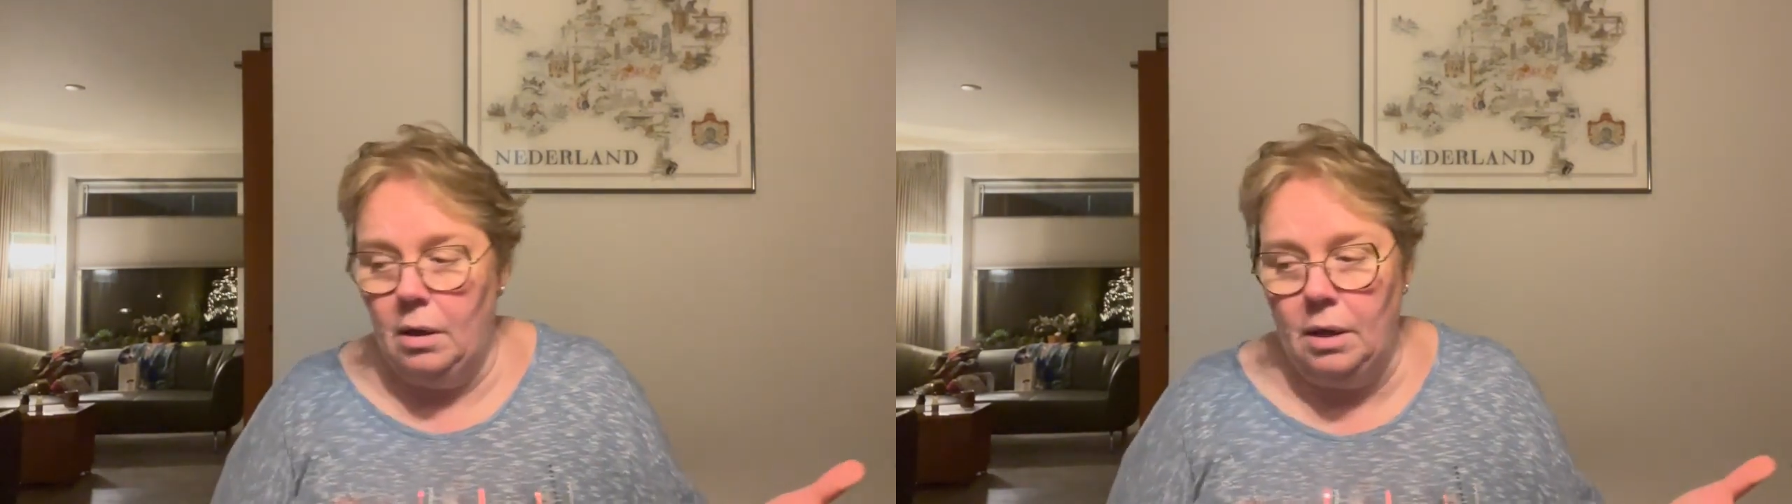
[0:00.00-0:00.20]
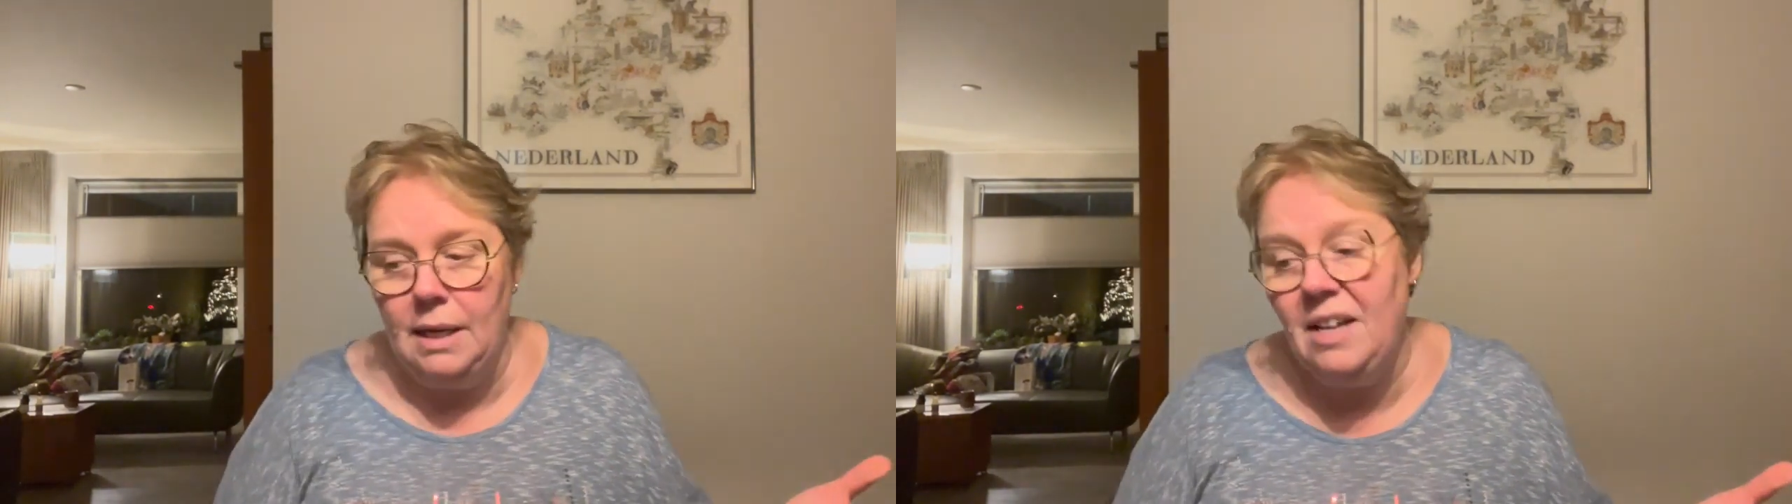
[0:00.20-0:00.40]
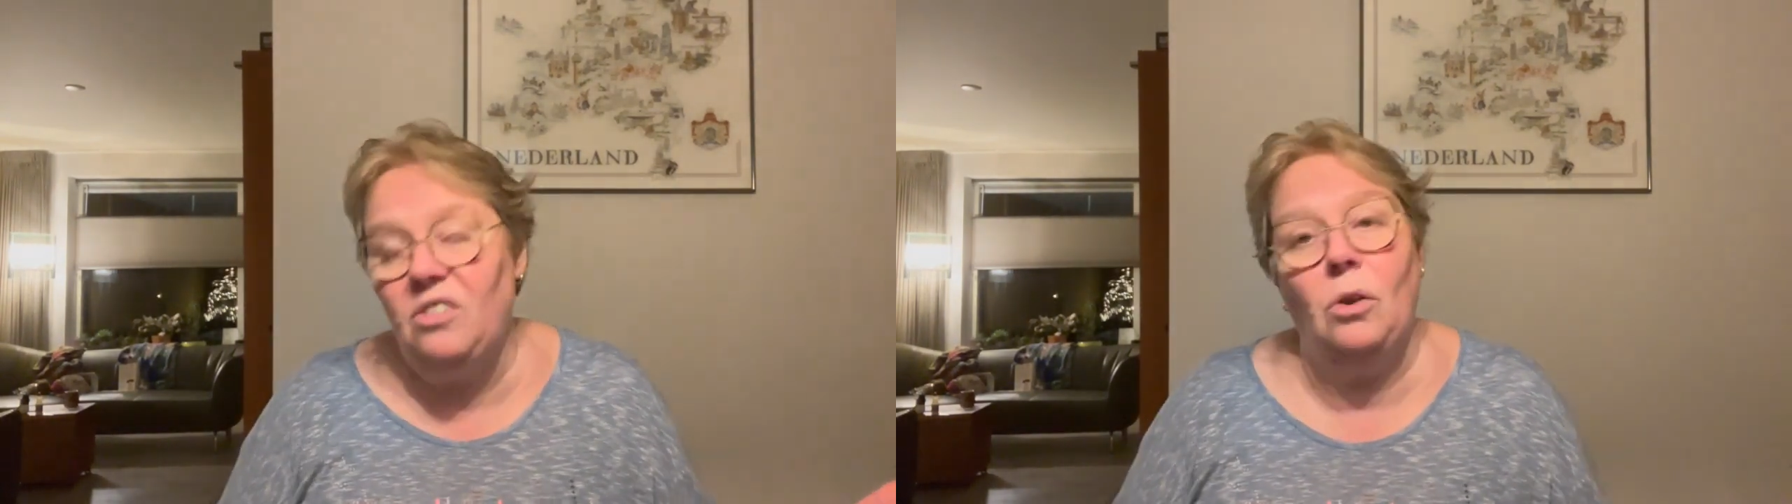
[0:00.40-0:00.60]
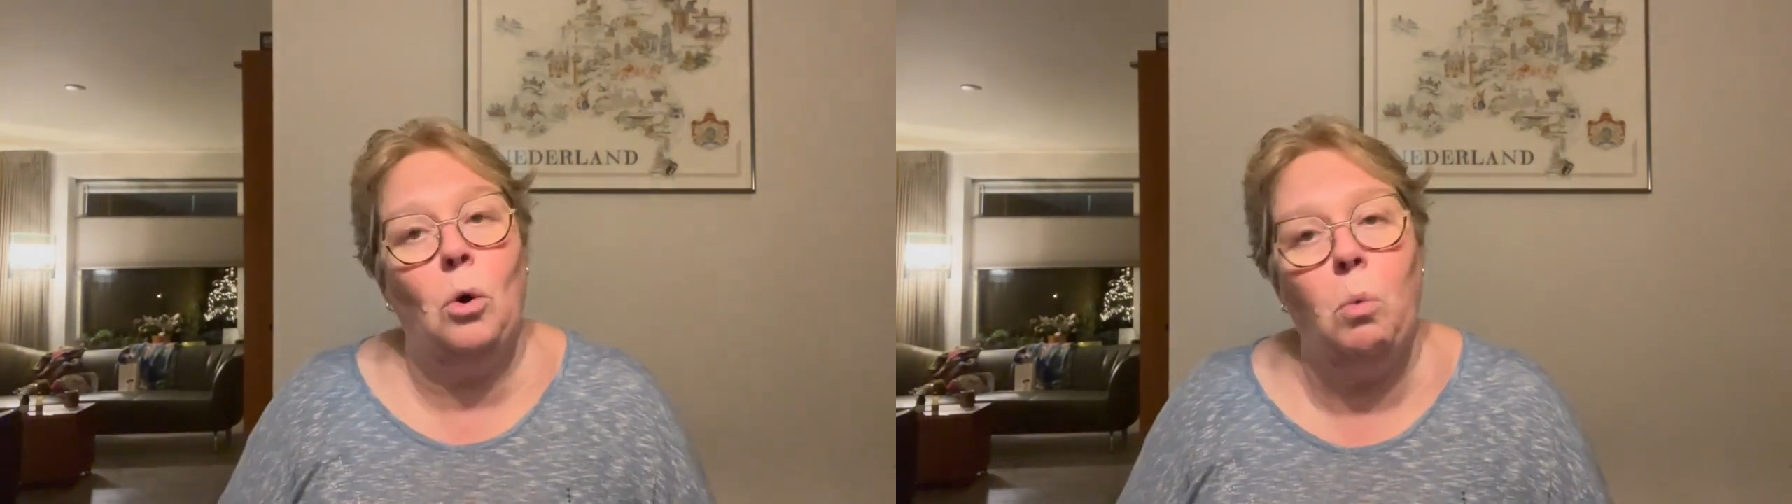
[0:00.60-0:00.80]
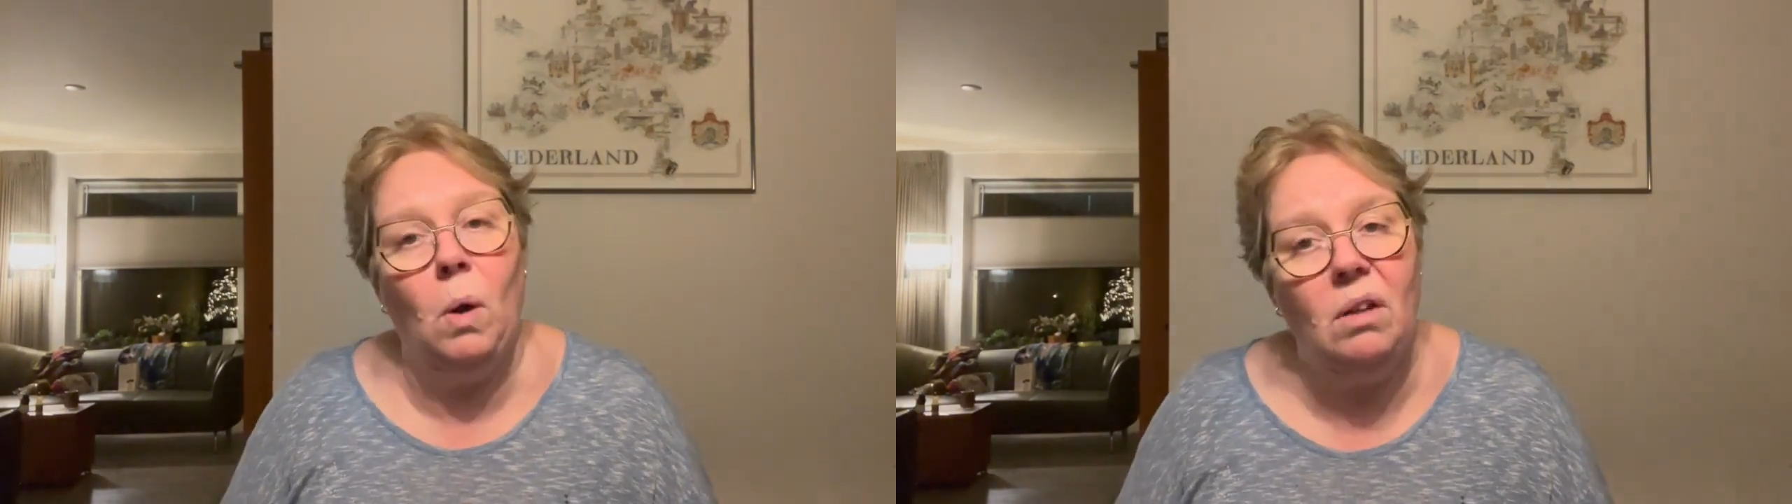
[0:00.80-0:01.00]
knit a
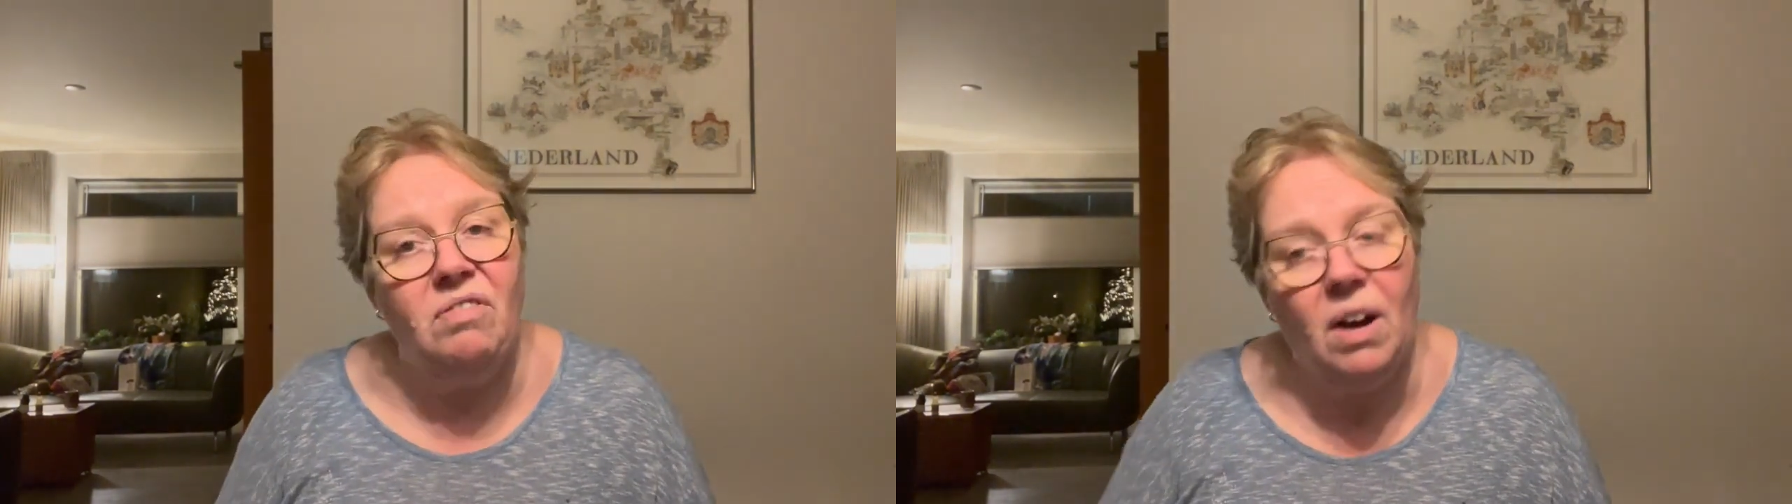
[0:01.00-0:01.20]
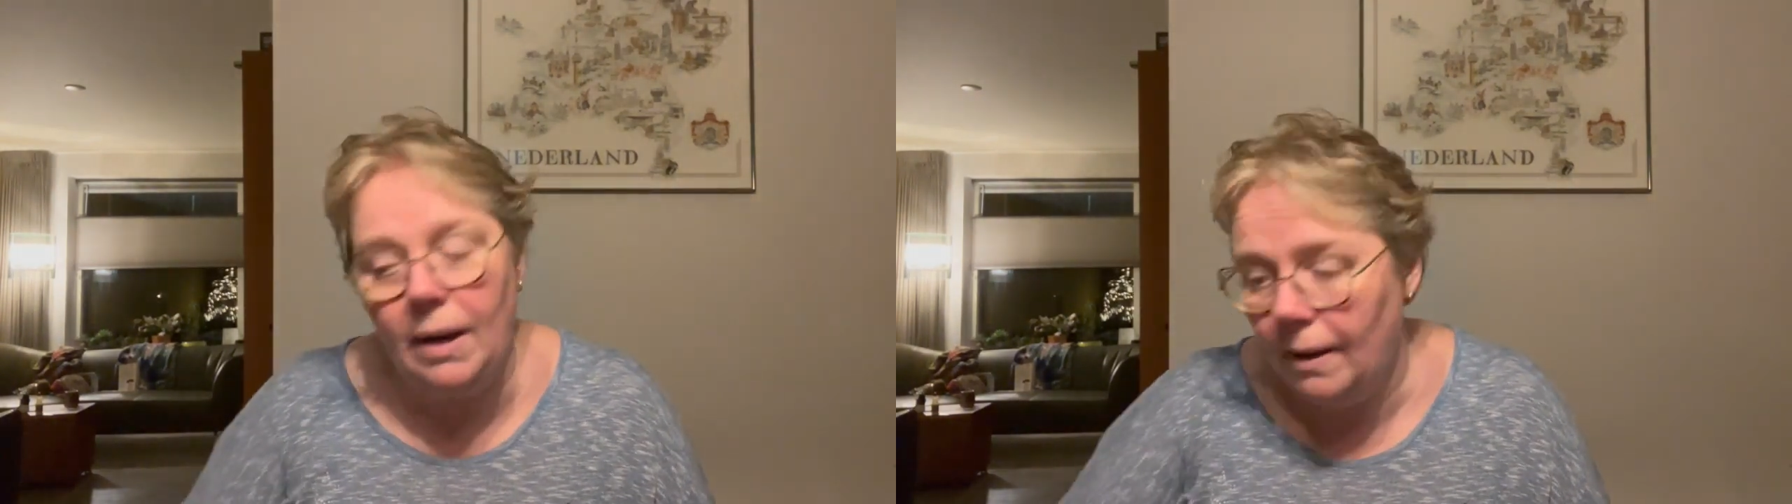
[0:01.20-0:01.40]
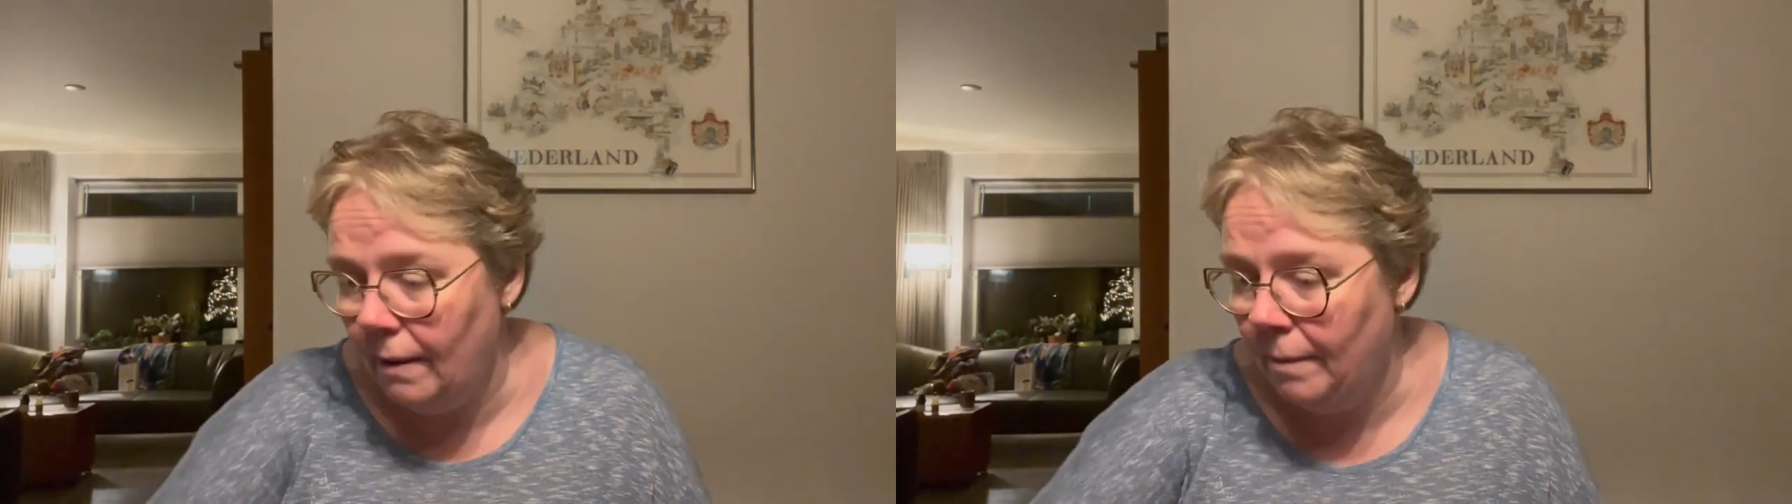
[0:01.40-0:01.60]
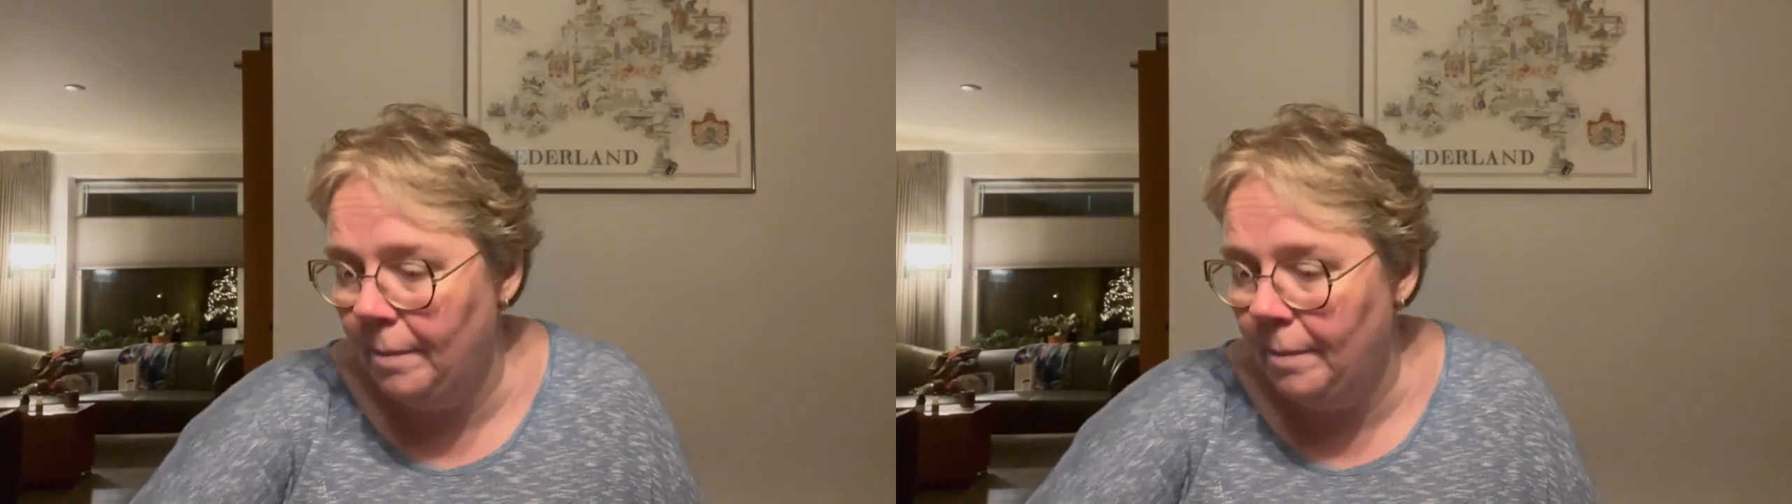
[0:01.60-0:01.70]
qualifier,